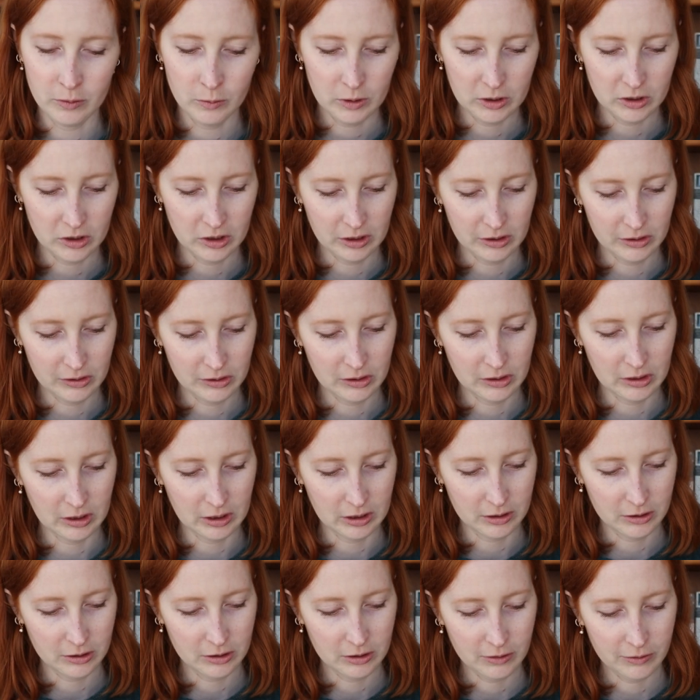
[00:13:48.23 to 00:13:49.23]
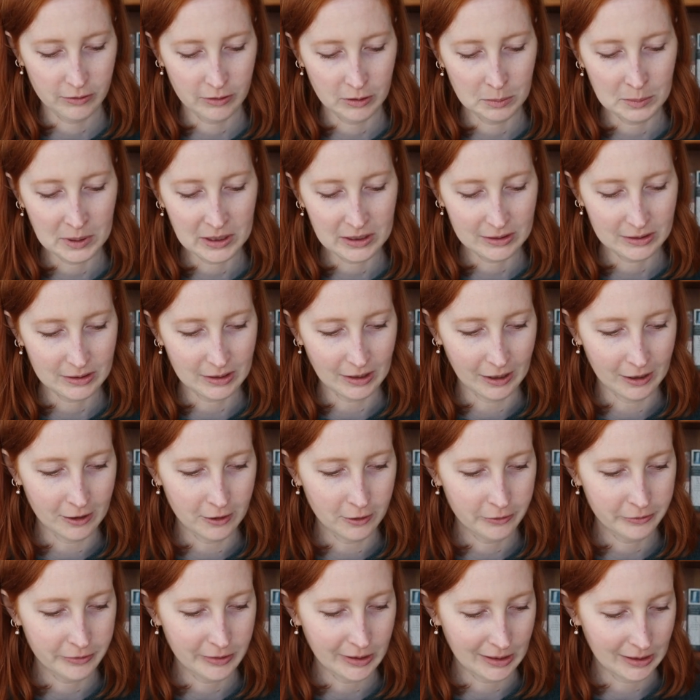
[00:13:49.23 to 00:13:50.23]
which I stitched for
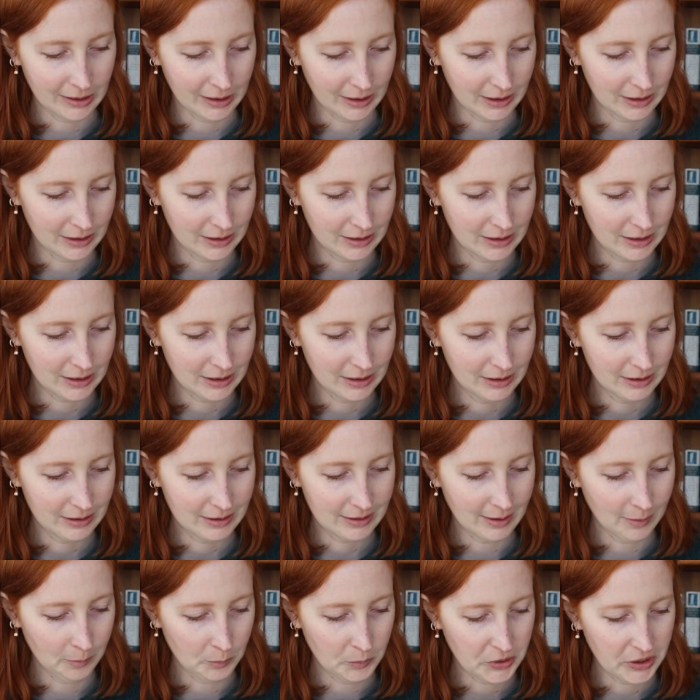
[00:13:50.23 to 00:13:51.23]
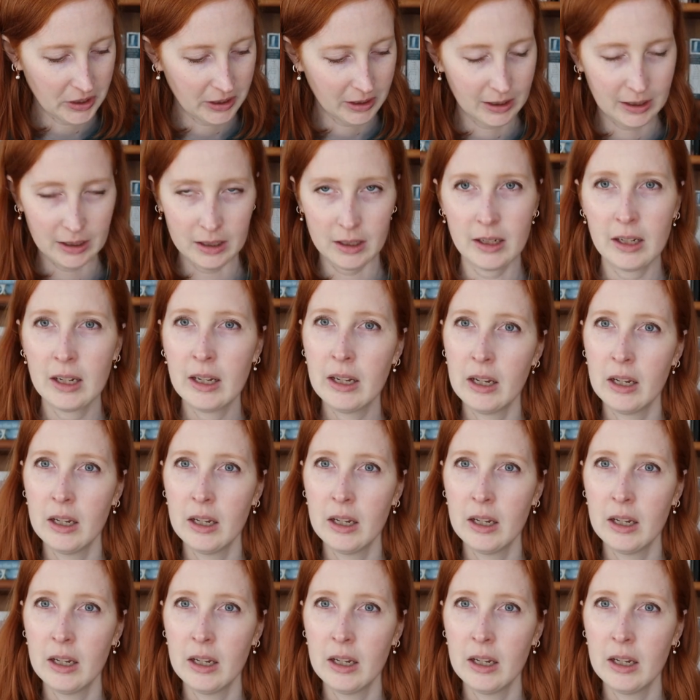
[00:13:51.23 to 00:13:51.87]
myself, and I did something